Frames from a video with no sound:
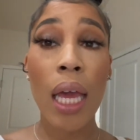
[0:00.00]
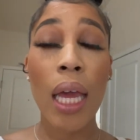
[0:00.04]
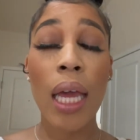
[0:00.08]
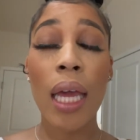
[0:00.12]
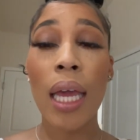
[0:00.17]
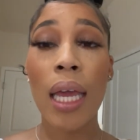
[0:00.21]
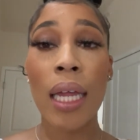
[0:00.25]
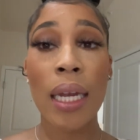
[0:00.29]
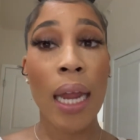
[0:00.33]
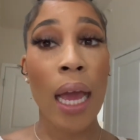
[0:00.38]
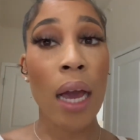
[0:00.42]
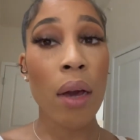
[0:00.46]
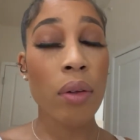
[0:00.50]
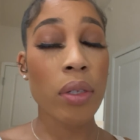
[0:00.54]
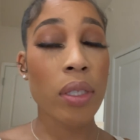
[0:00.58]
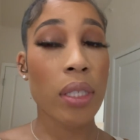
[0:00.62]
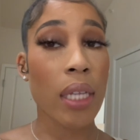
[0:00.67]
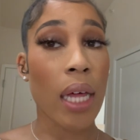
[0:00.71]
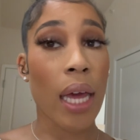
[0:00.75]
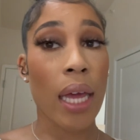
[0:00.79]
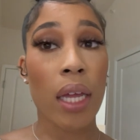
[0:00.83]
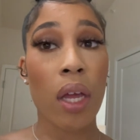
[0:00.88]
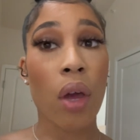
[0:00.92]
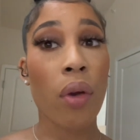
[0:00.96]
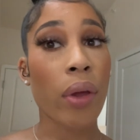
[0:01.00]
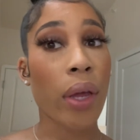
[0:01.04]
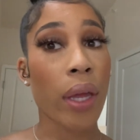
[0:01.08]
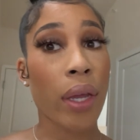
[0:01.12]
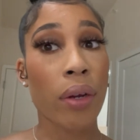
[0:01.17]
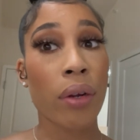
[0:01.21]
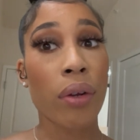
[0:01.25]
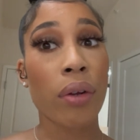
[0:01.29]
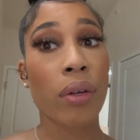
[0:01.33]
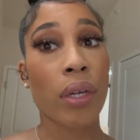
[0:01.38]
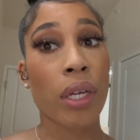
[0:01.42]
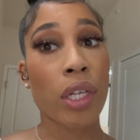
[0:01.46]
And now it's like, okay,
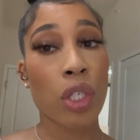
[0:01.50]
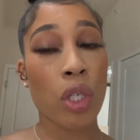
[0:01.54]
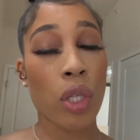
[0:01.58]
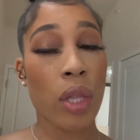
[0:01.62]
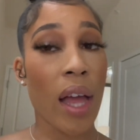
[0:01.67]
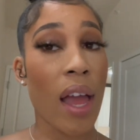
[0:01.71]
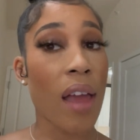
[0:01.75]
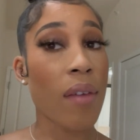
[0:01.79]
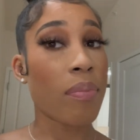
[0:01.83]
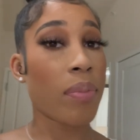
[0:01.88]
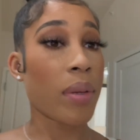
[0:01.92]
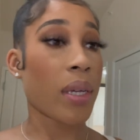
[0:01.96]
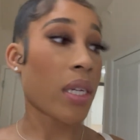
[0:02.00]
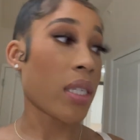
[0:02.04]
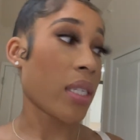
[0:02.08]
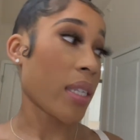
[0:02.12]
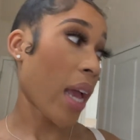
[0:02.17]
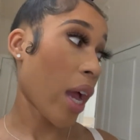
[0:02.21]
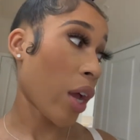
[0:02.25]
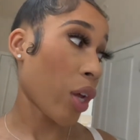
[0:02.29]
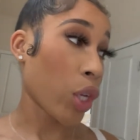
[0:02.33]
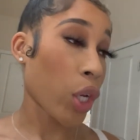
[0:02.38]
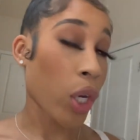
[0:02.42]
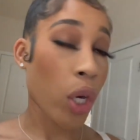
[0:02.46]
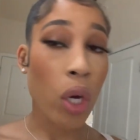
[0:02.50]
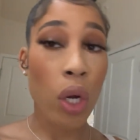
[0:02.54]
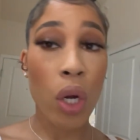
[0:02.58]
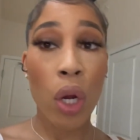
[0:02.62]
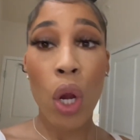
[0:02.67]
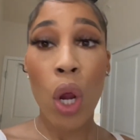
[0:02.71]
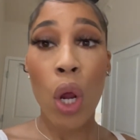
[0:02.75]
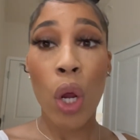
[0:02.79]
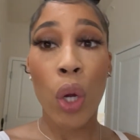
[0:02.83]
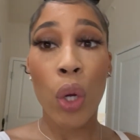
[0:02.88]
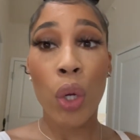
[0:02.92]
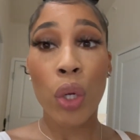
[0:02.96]
girl, get your life, because now your
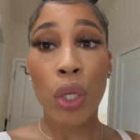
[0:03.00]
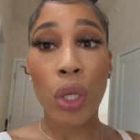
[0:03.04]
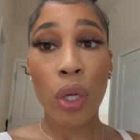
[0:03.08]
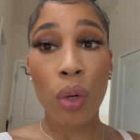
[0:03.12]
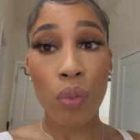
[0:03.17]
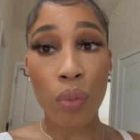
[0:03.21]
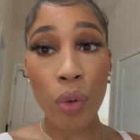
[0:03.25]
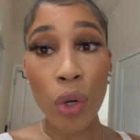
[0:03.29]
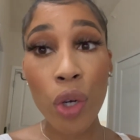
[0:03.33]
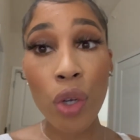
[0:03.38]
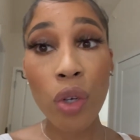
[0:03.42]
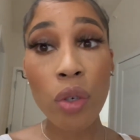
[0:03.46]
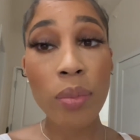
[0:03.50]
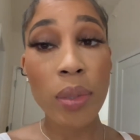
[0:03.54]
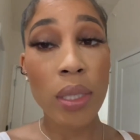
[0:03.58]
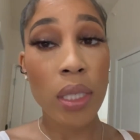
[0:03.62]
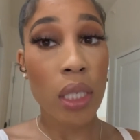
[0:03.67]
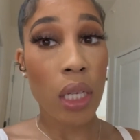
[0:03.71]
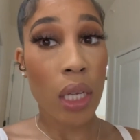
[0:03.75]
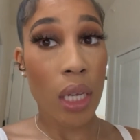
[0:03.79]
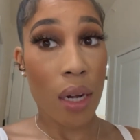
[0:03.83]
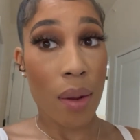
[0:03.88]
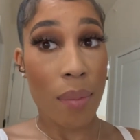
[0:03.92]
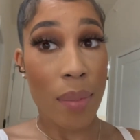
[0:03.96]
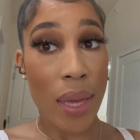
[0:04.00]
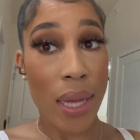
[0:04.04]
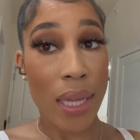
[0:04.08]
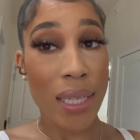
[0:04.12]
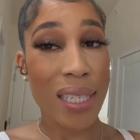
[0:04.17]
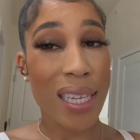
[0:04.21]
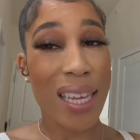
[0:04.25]
your room is looking a mess.